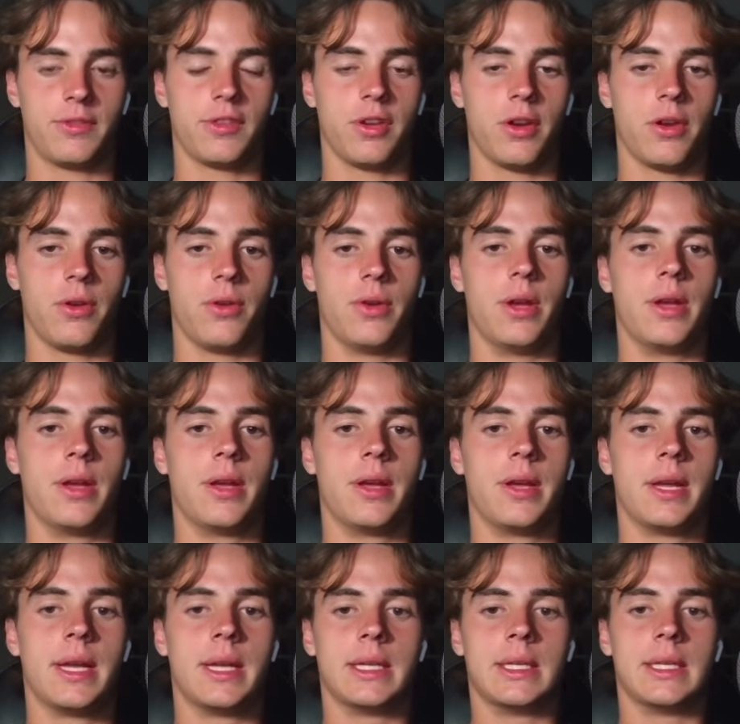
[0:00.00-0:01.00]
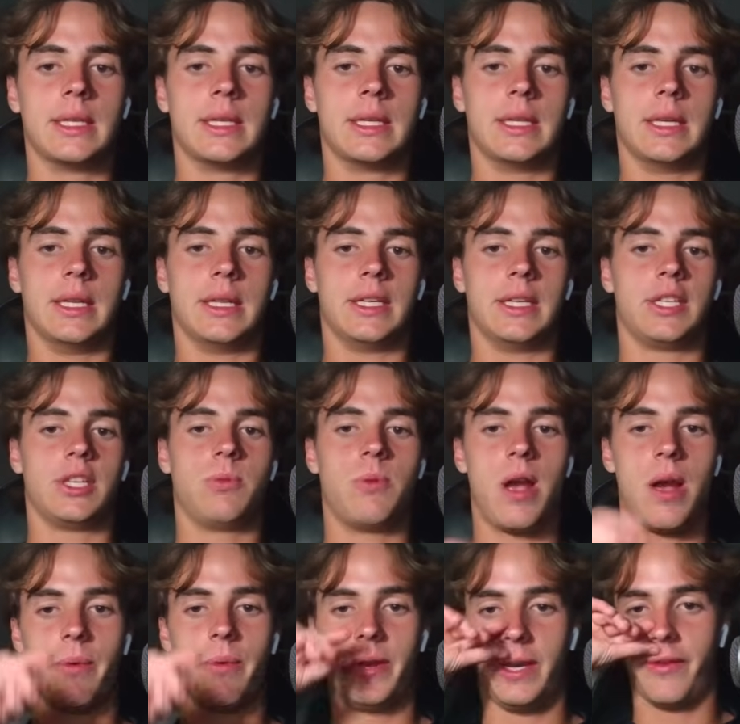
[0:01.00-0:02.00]
So this is
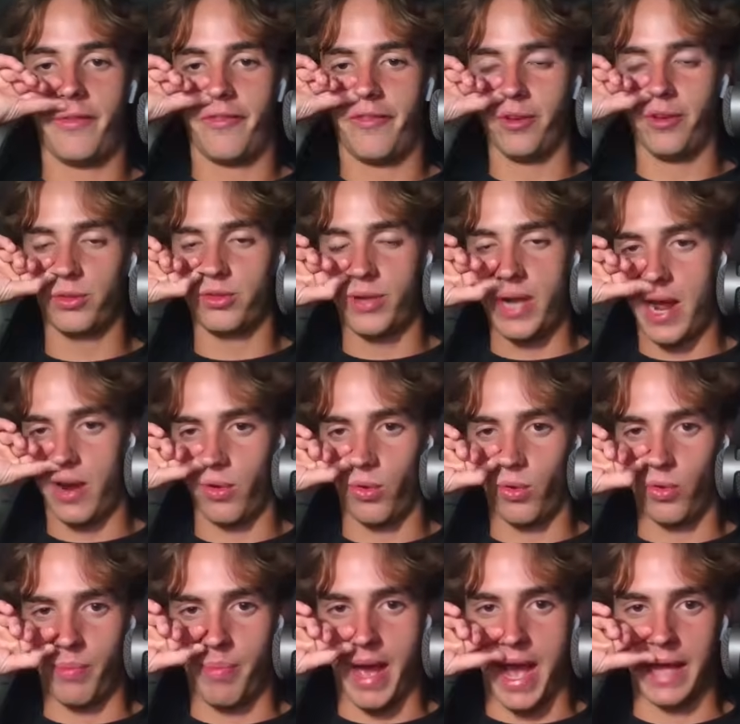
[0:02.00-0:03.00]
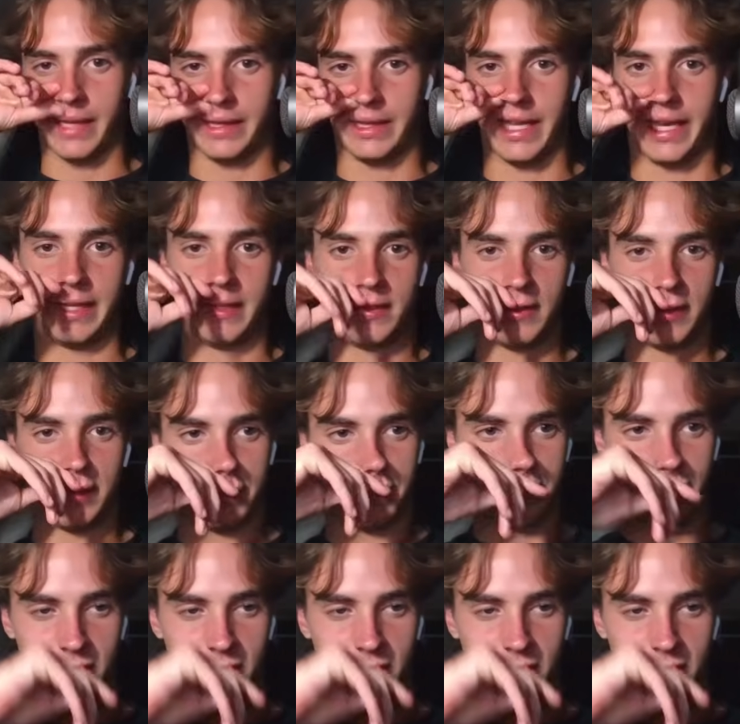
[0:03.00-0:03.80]
where we filter out all the bad leads.